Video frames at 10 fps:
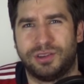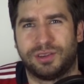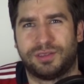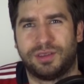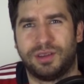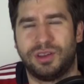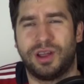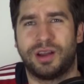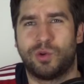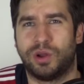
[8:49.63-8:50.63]
just you
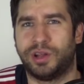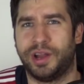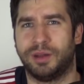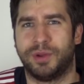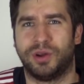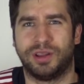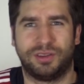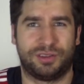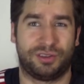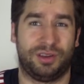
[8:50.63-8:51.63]
got to quit lying about it.
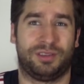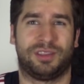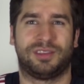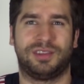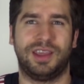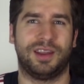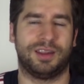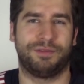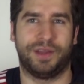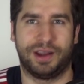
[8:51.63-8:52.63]
It's the
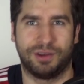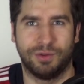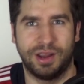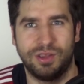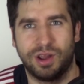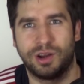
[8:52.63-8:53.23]
CNN factor, right? You